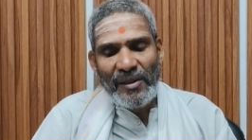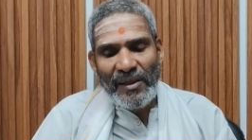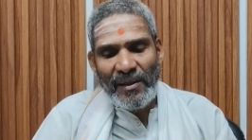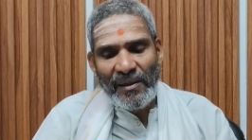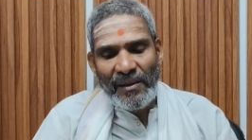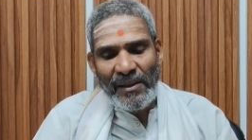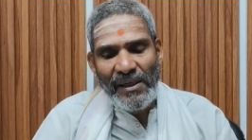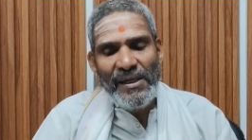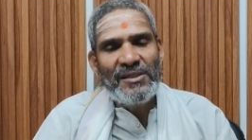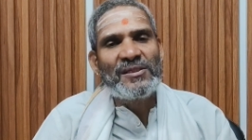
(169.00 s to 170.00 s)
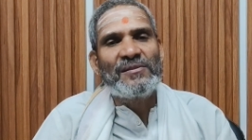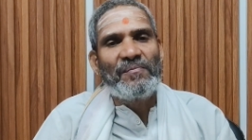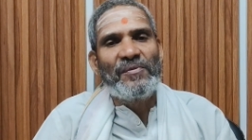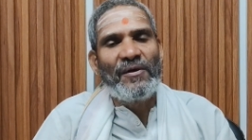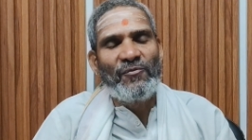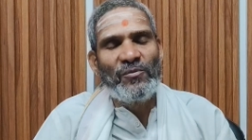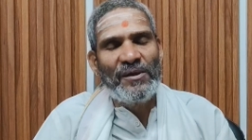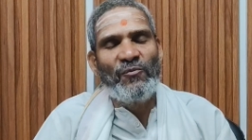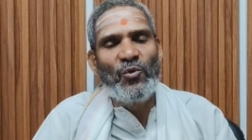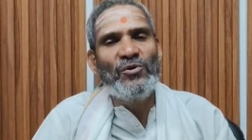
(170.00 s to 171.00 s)
the
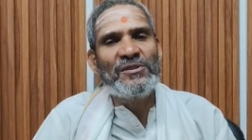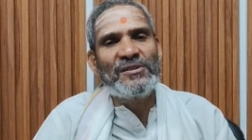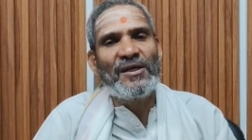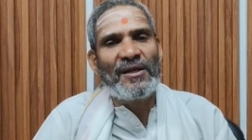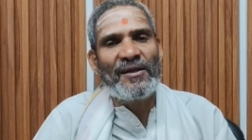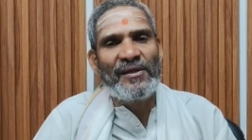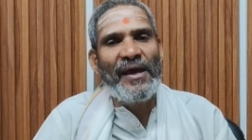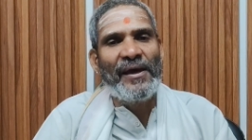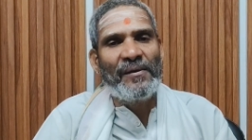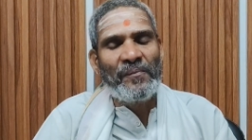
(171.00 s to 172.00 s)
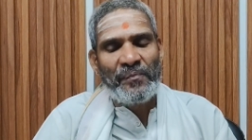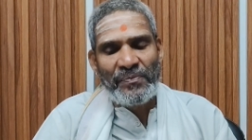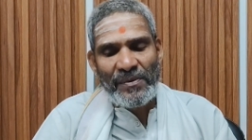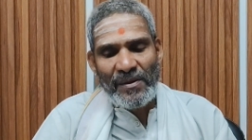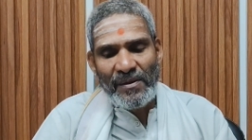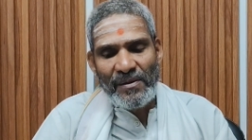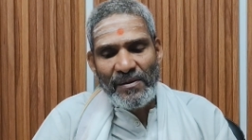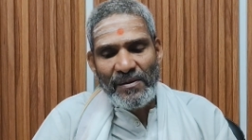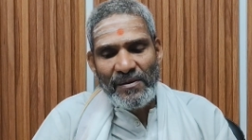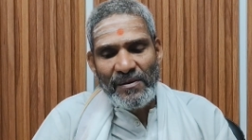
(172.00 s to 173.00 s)
wounds that are there,
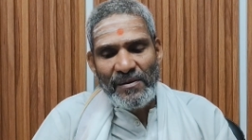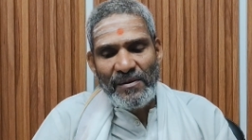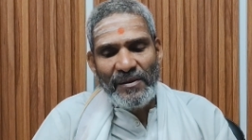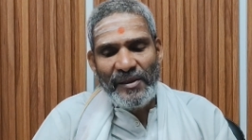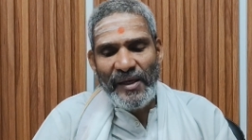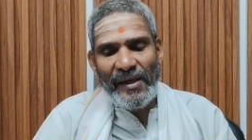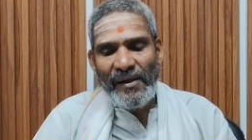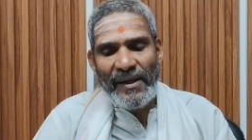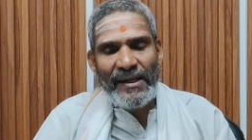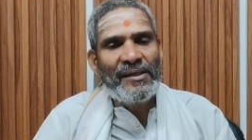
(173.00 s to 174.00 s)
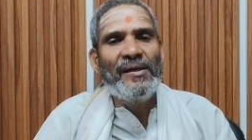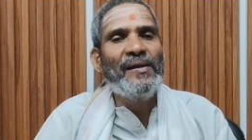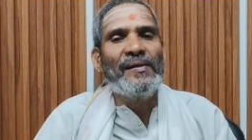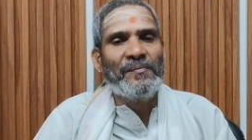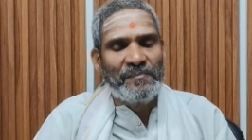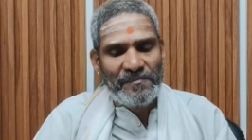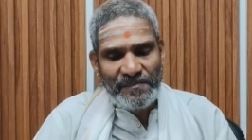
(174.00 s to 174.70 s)
they get healed.